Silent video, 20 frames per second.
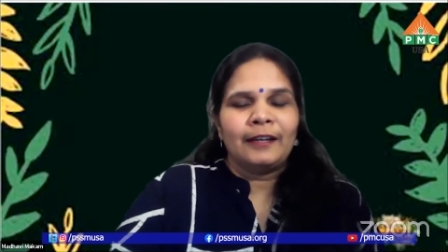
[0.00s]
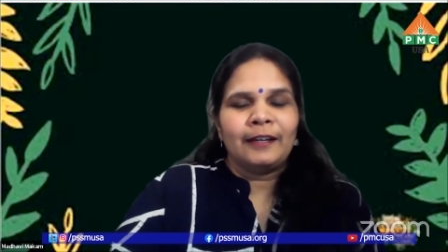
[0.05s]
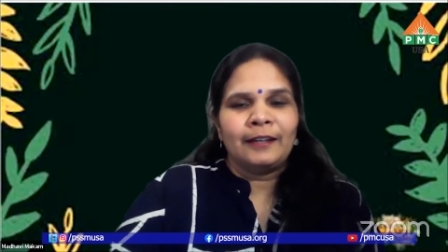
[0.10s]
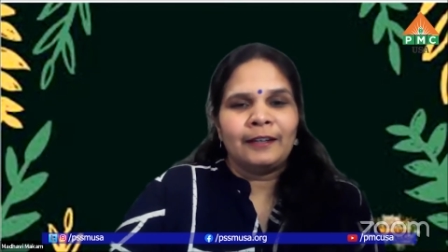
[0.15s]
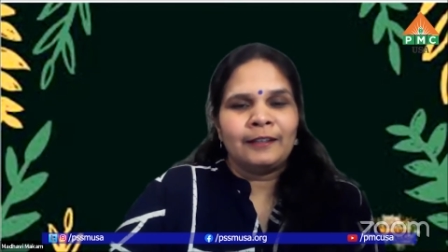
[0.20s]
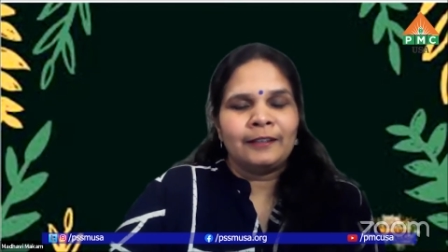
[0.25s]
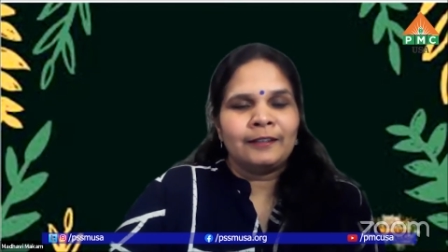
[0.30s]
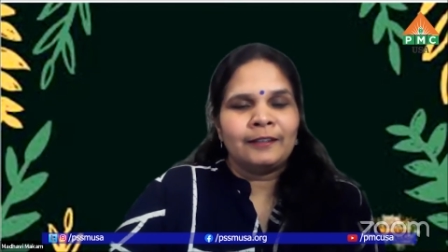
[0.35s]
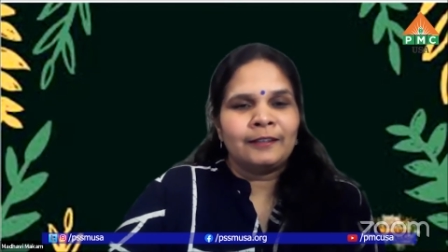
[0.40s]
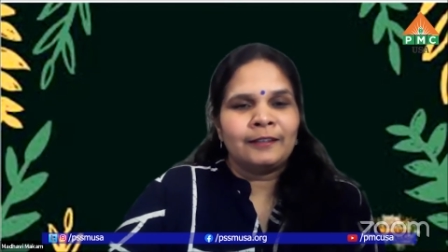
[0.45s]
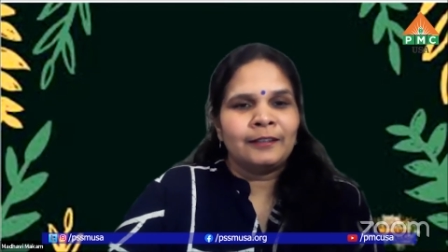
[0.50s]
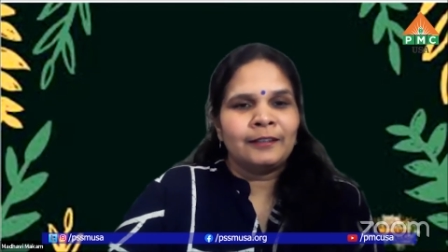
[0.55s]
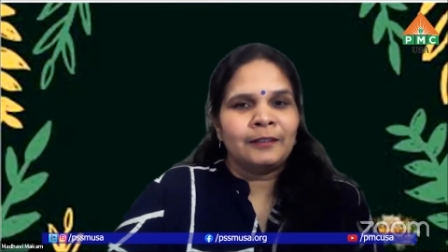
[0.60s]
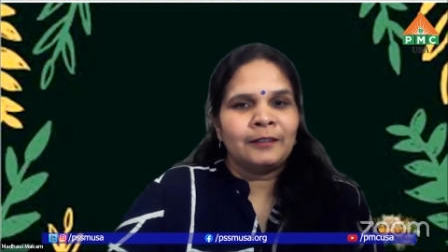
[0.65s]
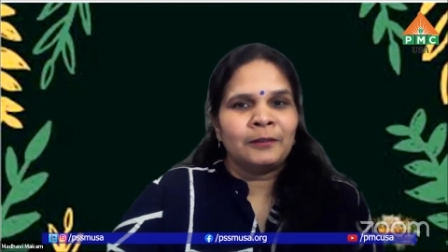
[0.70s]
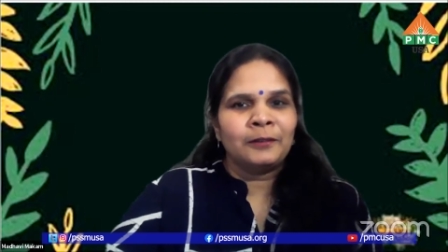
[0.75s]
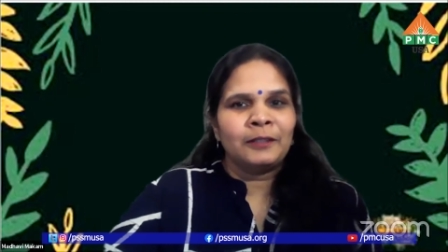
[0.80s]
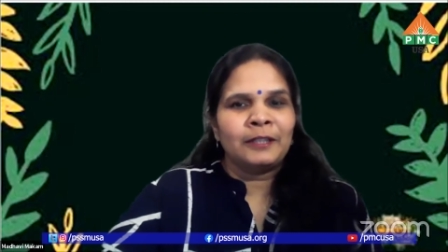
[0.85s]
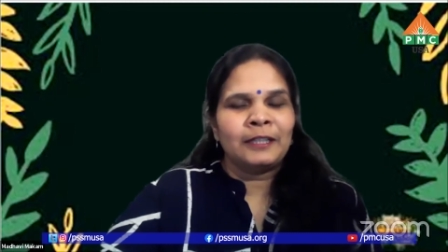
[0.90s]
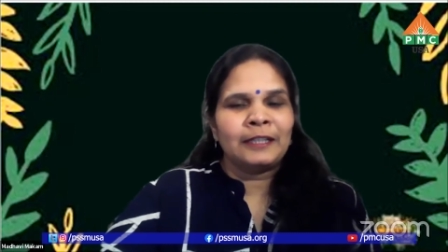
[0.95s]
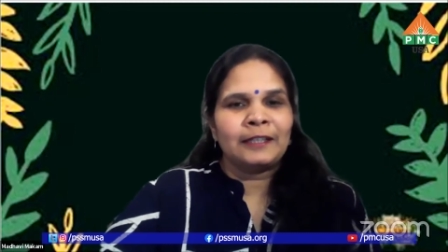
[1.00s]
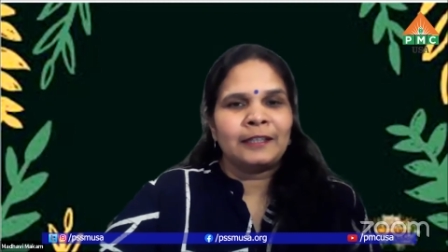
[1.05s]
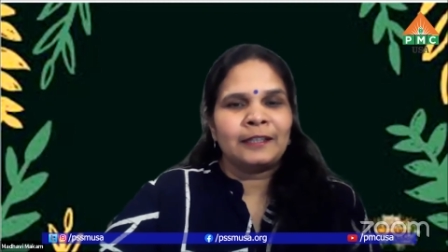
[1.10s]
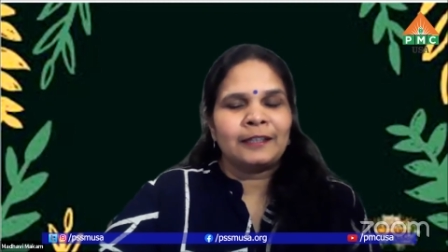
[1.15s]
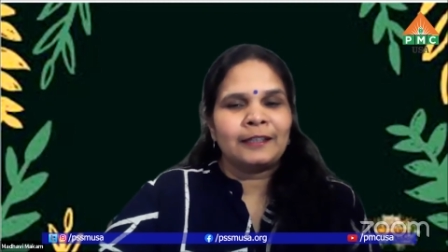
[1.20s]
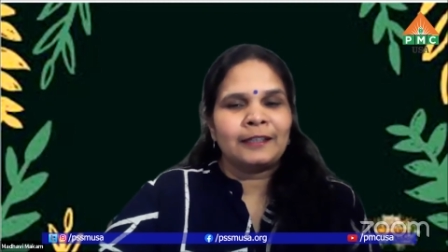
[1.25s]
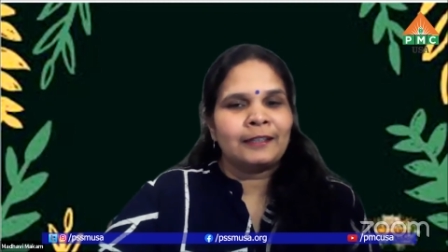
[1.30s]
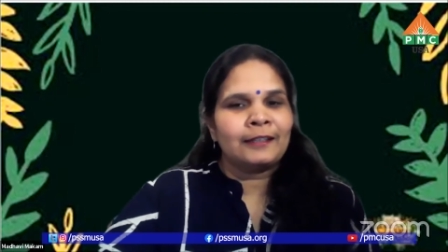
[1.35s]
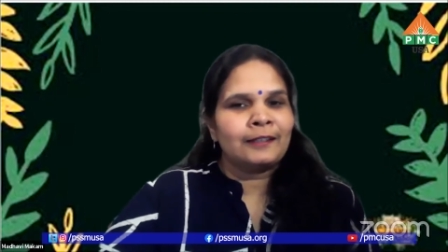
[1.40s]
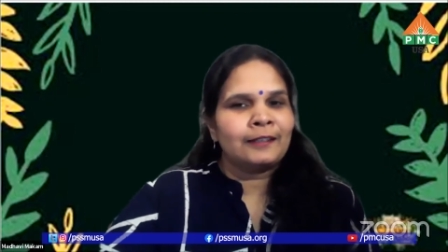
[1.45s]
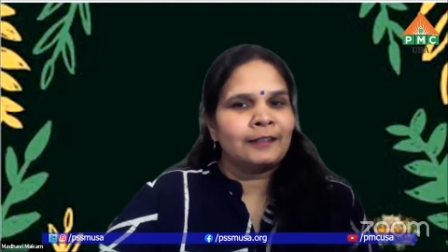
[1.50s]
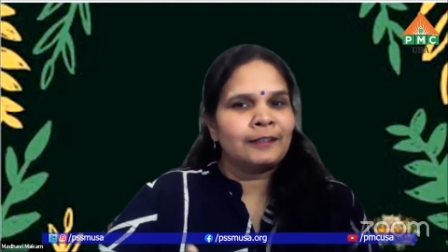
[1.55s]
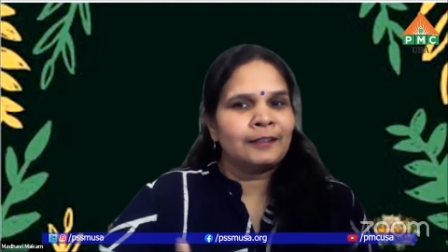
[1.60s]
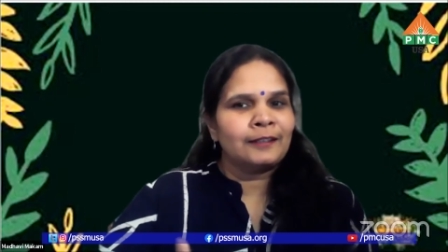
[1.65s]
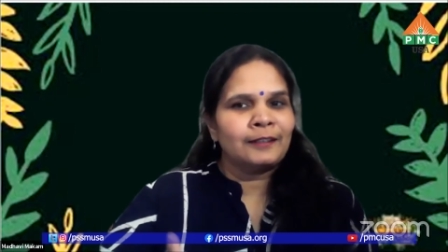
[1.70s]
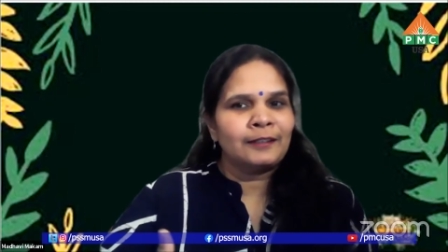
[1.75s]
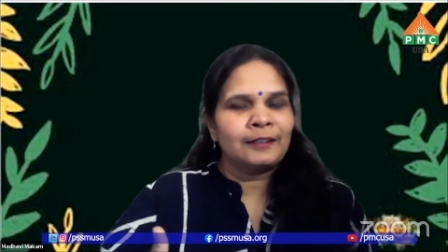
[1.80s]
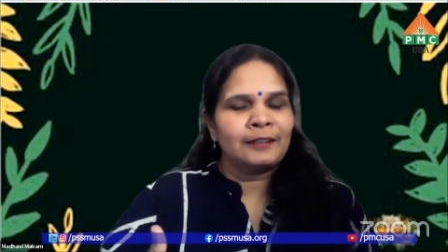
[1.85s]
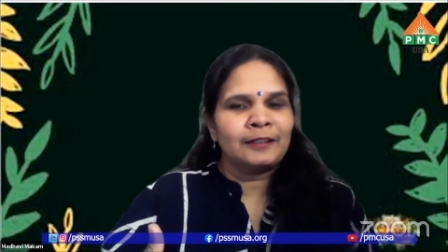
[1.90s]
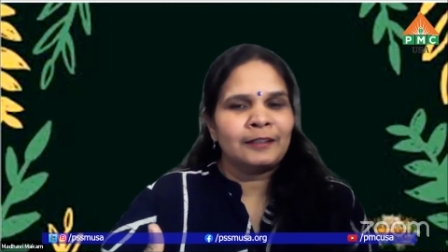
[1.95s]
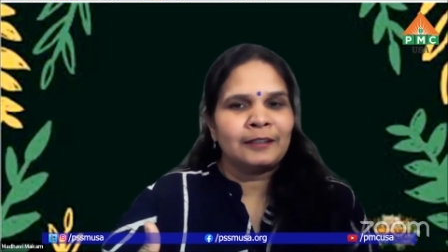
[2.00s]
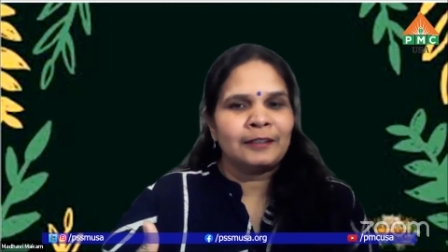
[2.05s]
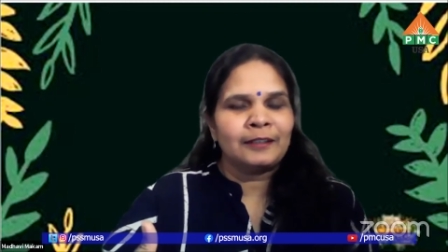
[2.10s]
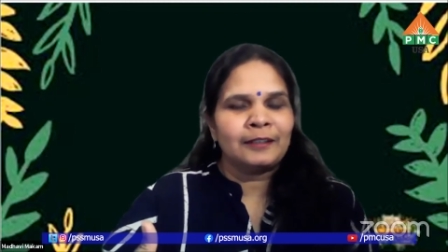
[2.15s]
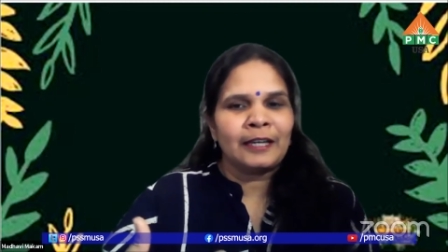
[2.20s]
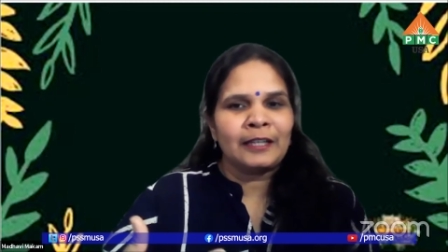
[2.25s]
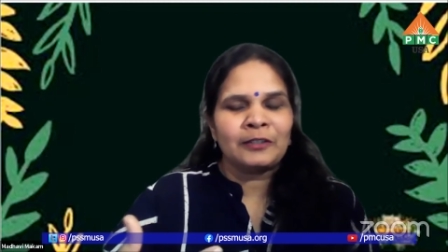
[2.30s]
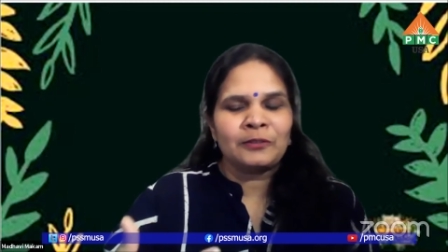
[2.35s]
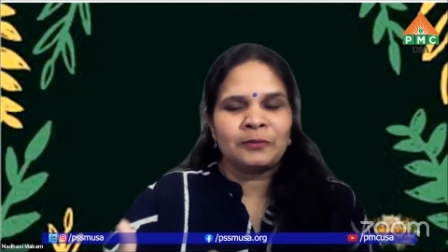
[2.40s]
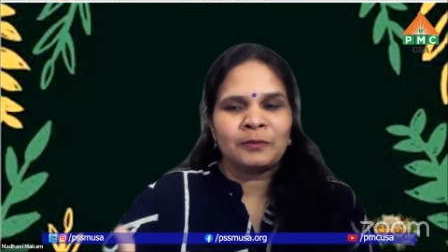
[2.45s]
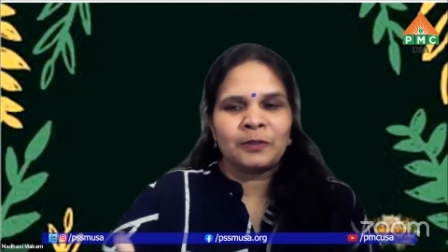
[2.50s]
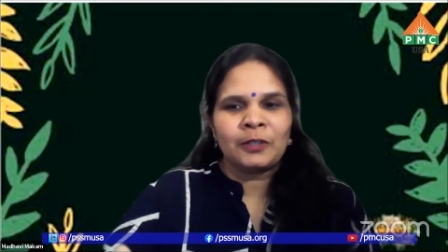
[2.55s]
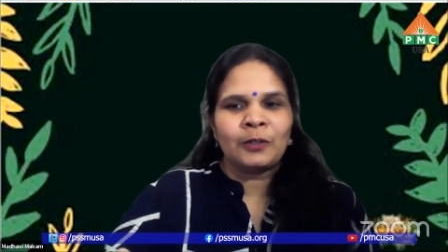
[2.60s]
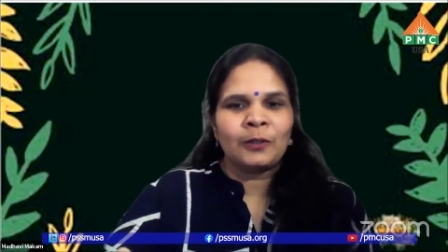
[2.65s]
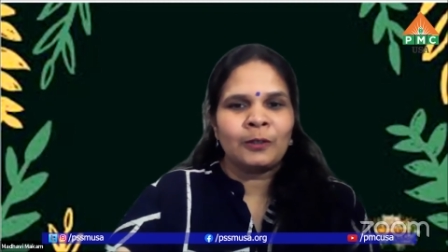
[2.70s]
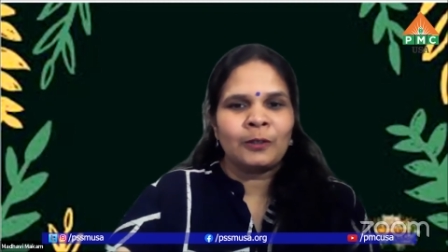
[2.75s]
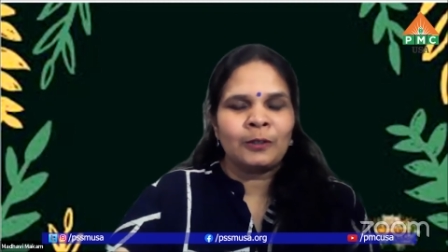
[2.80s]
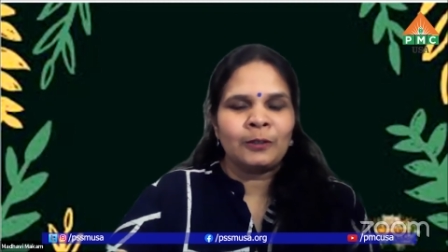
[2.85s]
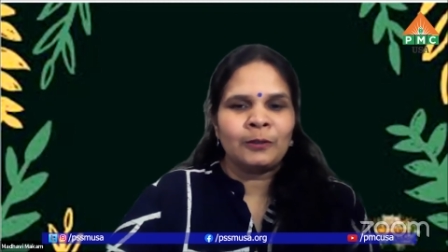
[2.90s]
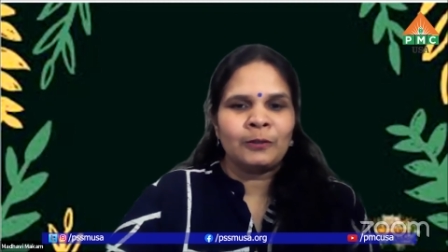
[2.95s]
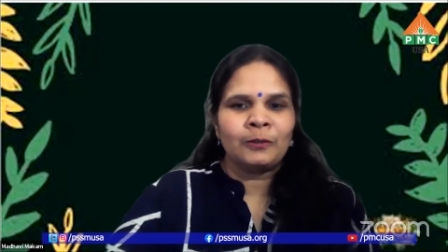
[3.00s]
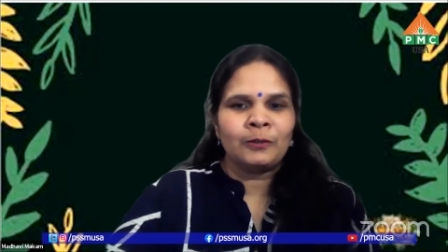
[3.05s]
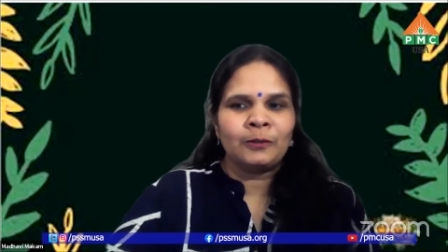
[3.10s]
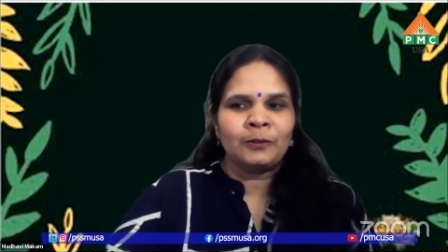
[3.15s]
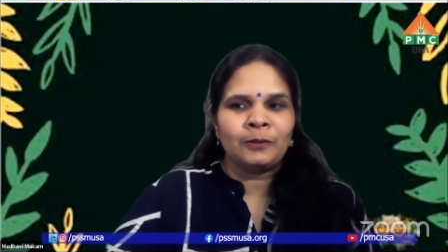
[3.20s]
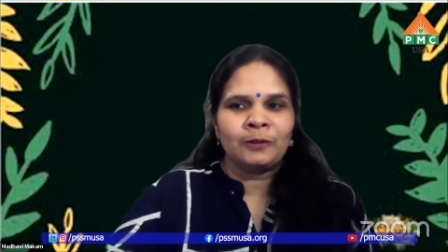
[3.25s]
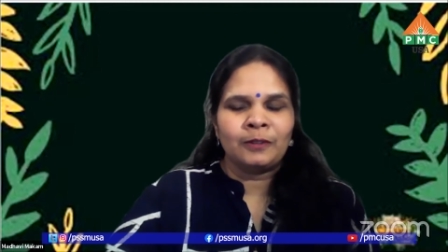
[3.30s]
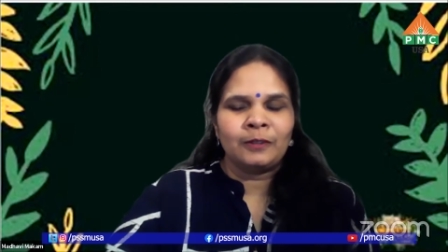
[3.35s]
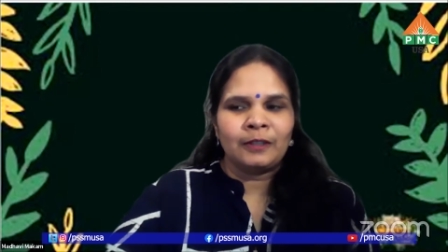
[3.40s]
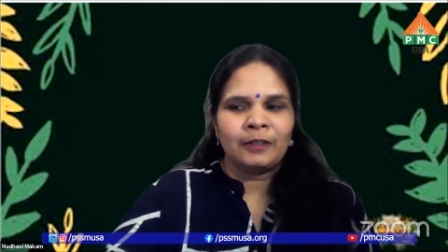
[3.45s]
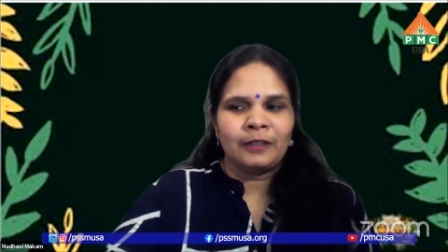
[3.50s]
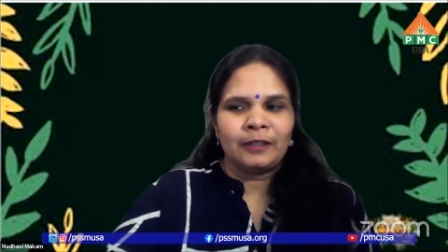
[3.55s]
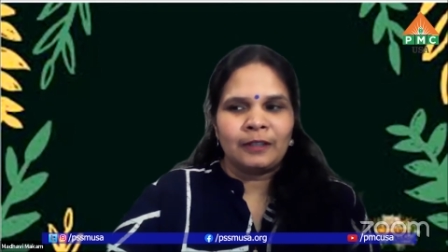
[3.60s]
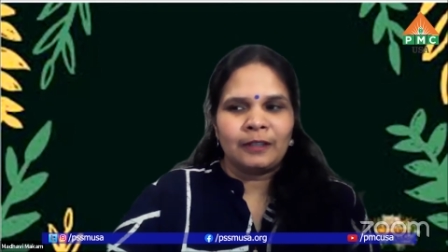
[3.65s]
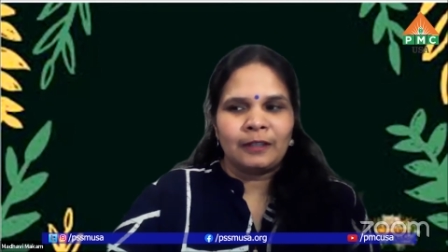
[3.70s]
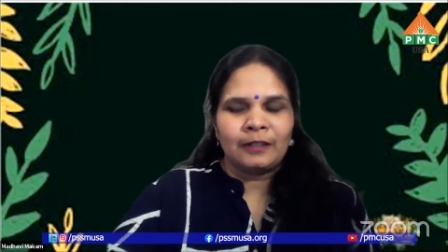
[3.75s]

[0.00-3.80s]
And, you know, like, as we all know,